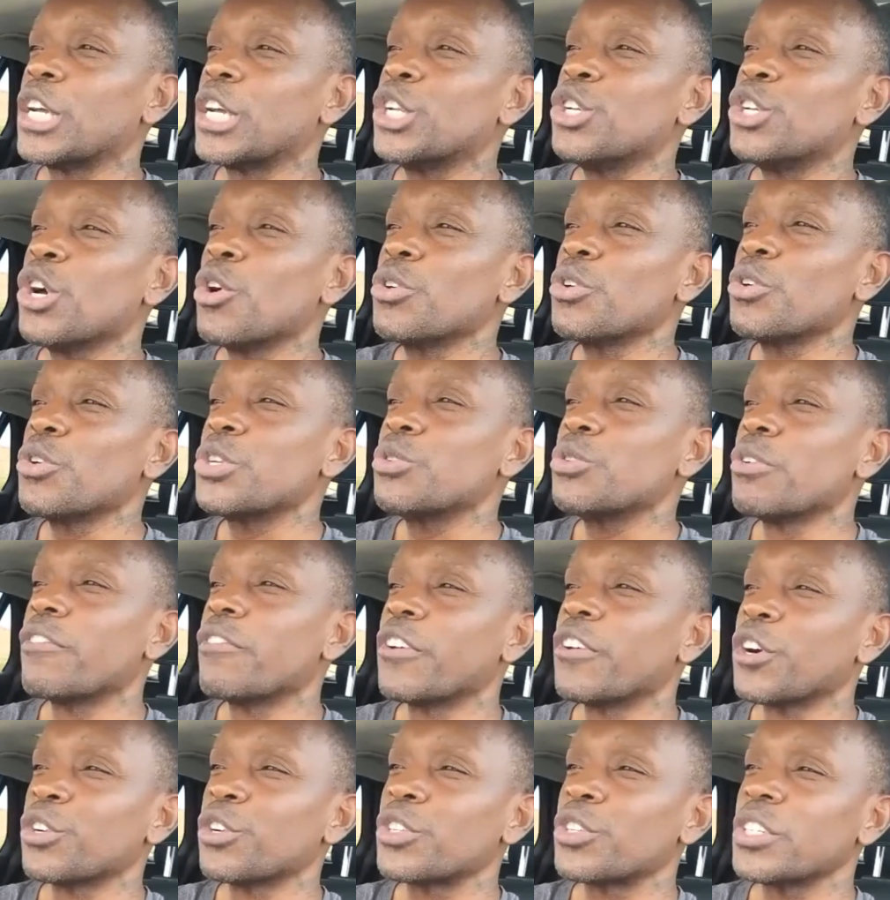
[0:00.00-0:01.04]
no
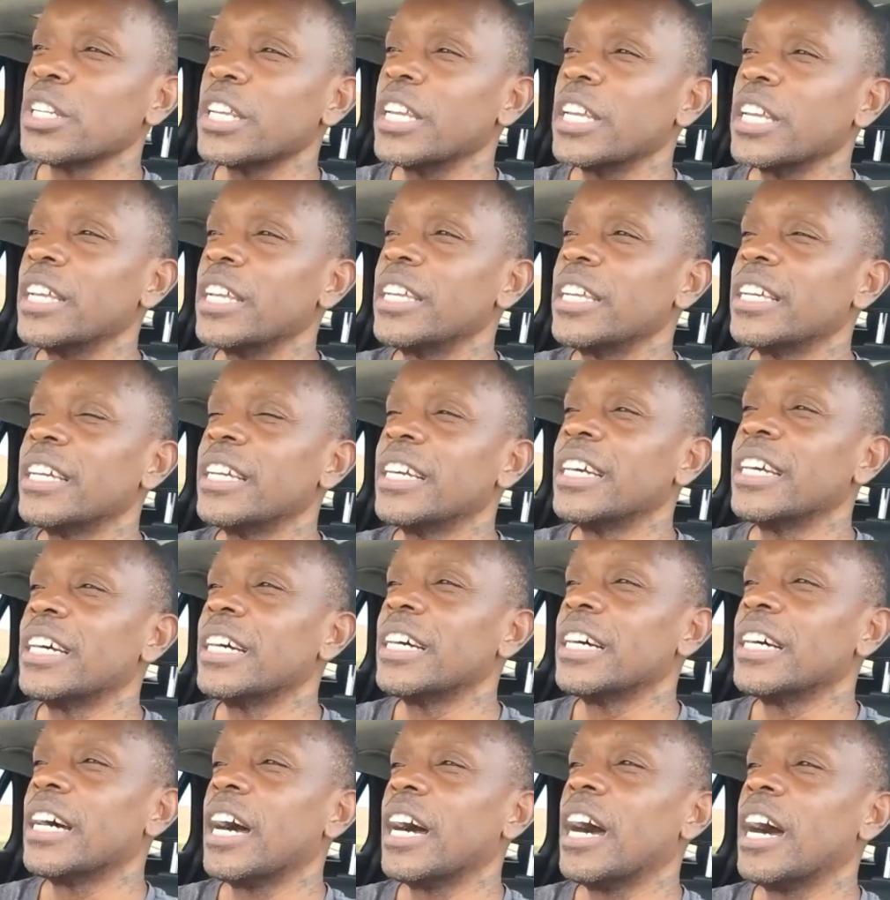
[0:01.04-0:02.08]
university.
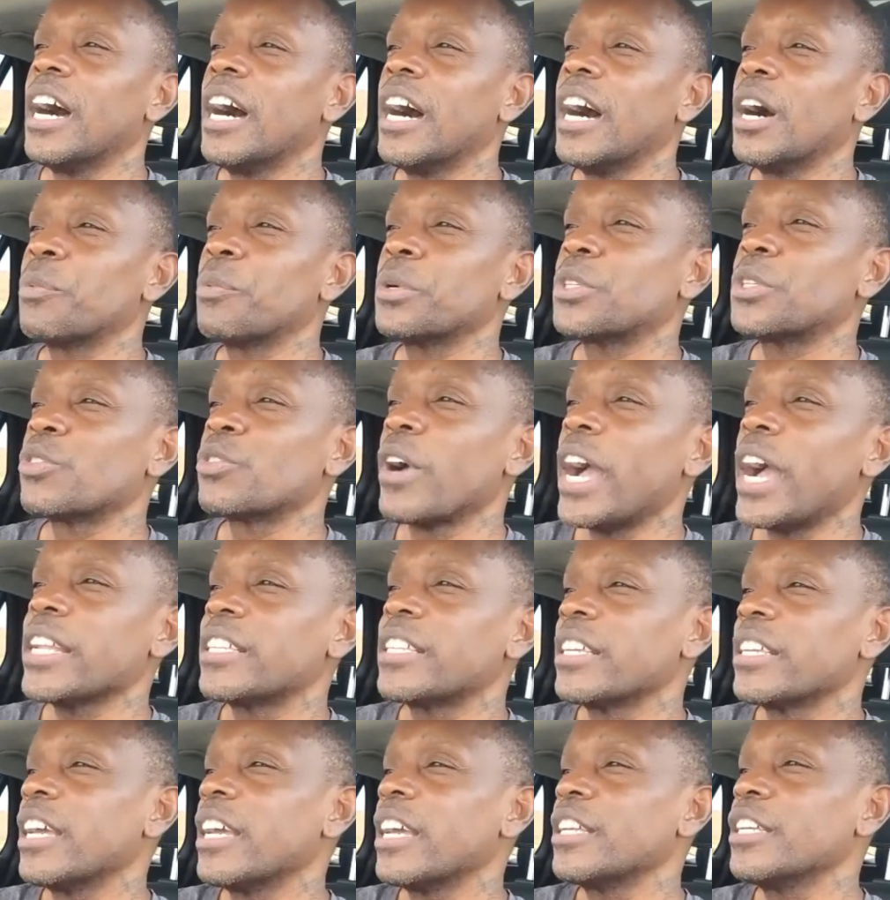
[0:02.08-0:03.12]
Uh, we tried
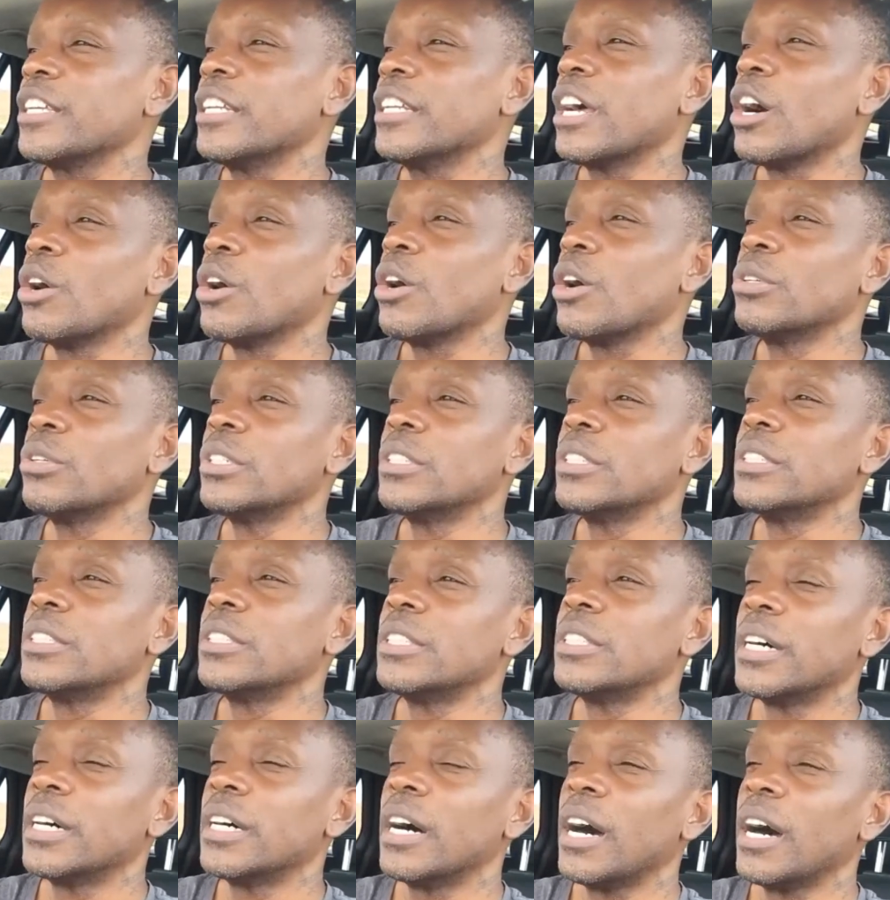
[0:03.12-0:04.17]
to get you know
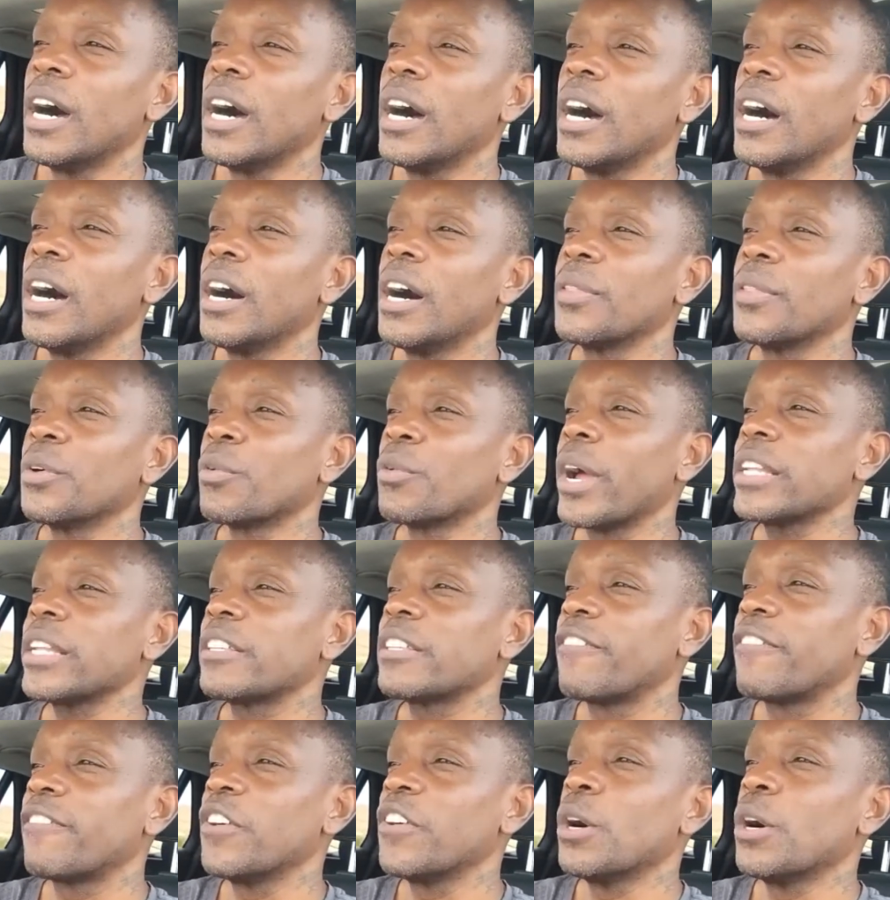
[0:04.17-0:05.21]
uh, the right
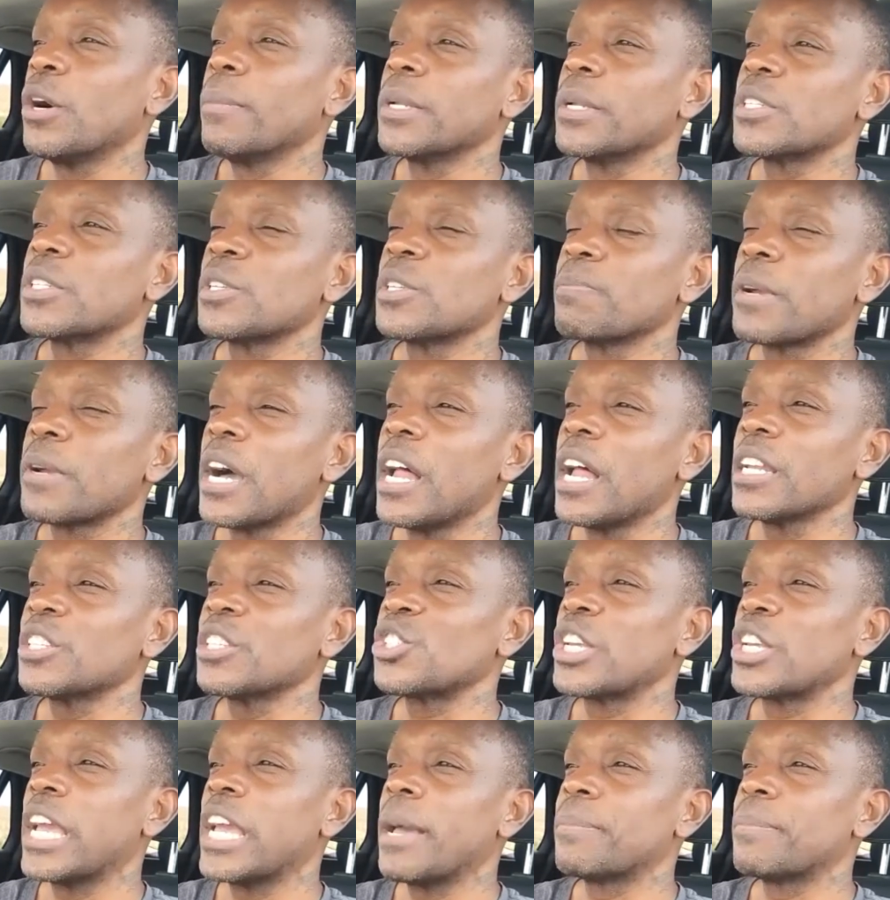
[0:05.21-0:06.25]
to film on some college
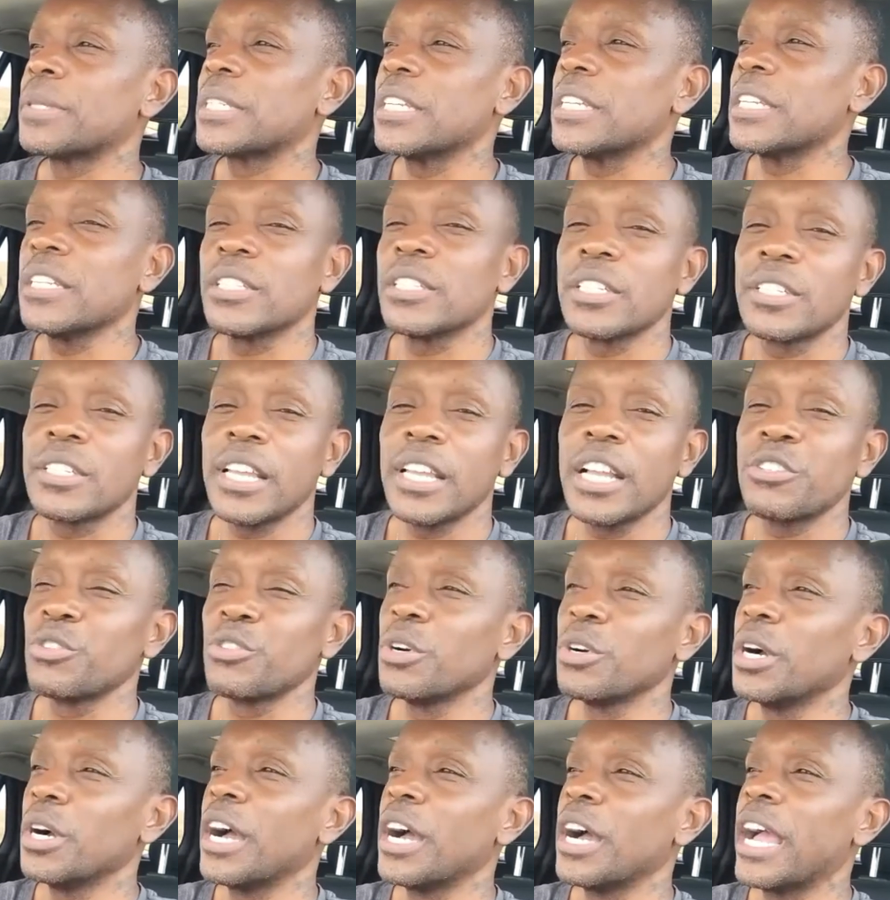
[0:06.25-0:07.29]
campuses,
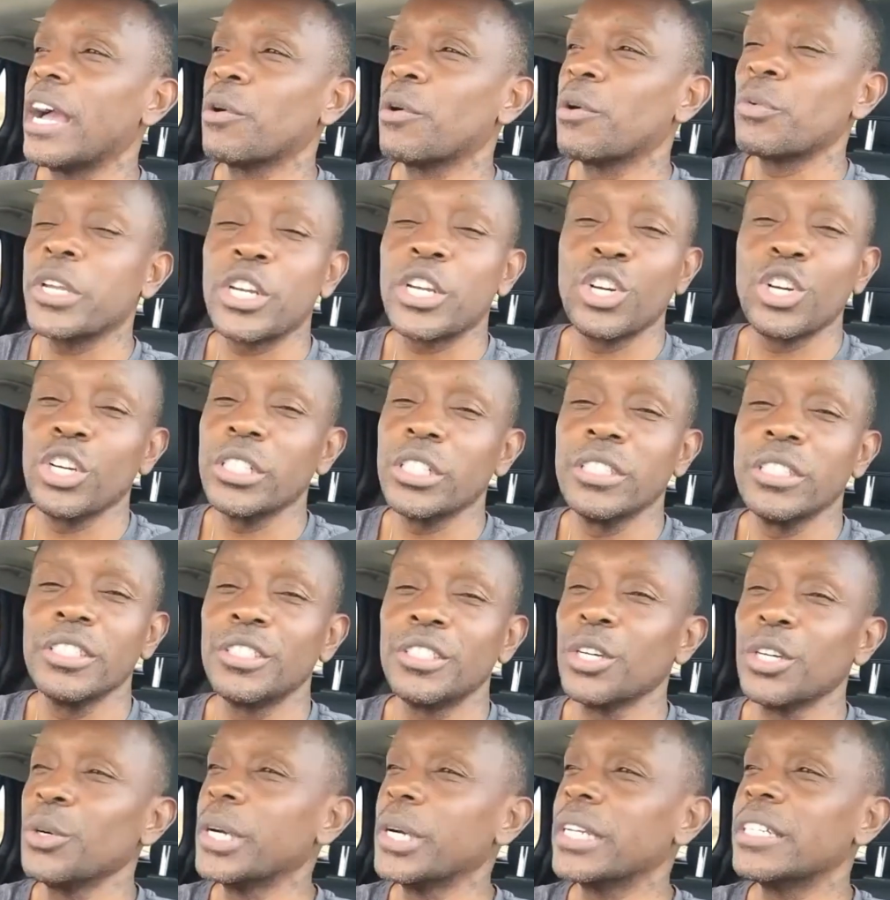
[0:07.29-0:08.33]
etc., and we couldn't
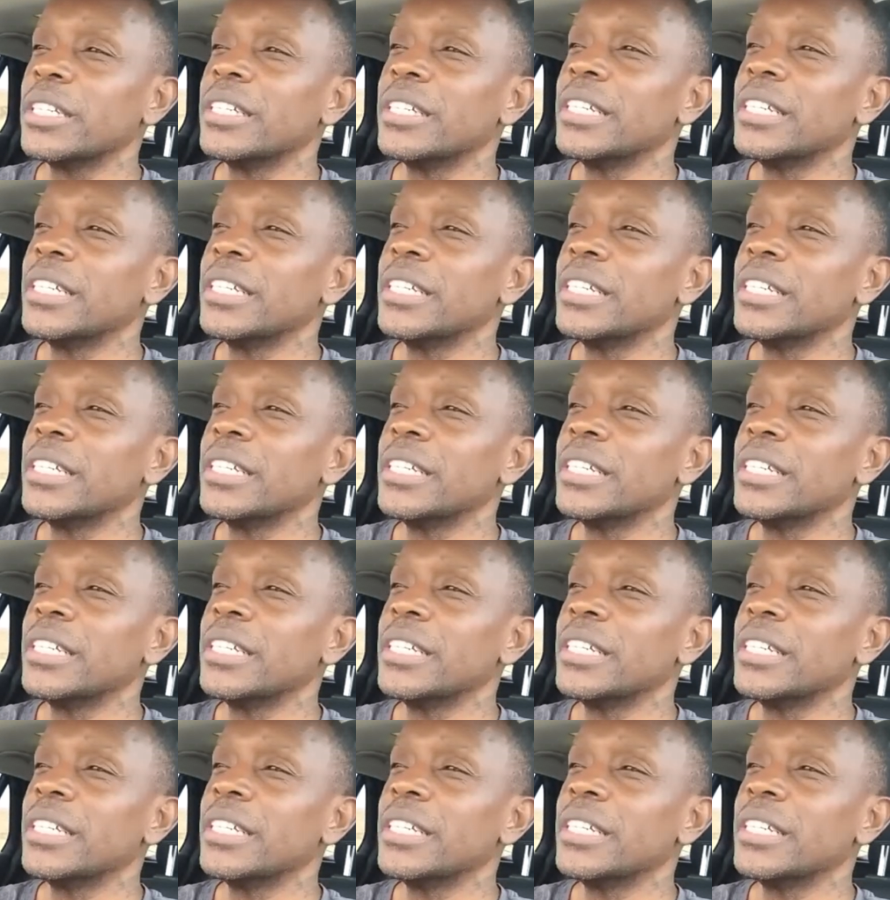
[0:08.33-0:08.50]
do it.